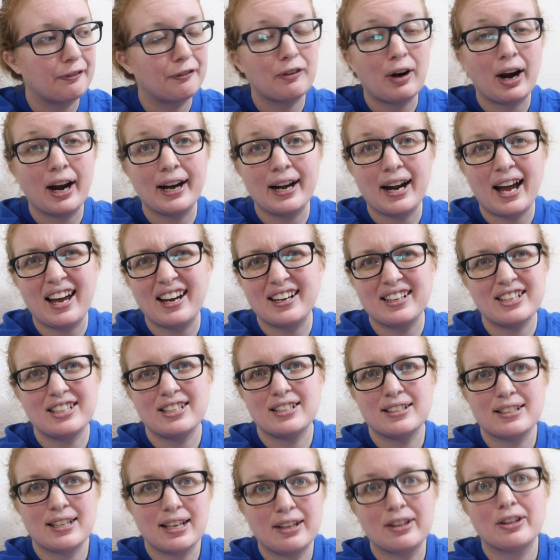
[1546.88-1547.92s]
fried
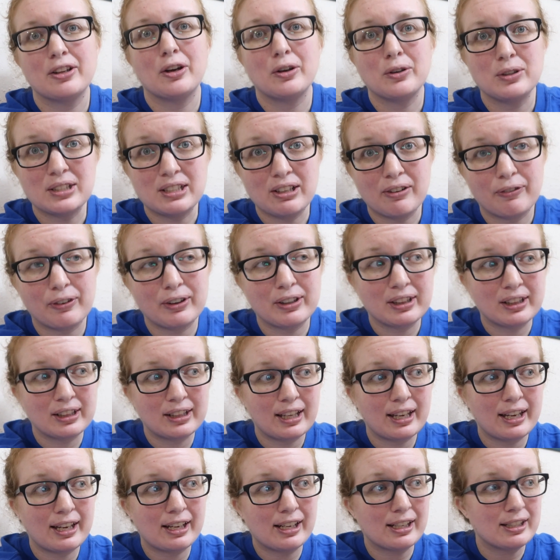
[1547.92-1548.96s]
onions and those different
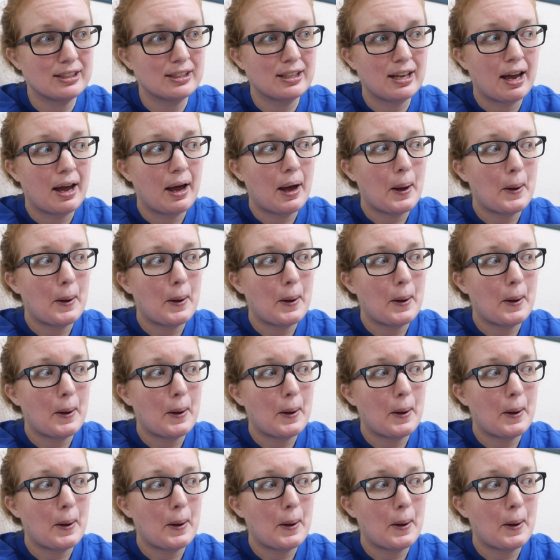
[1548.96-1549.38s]
things,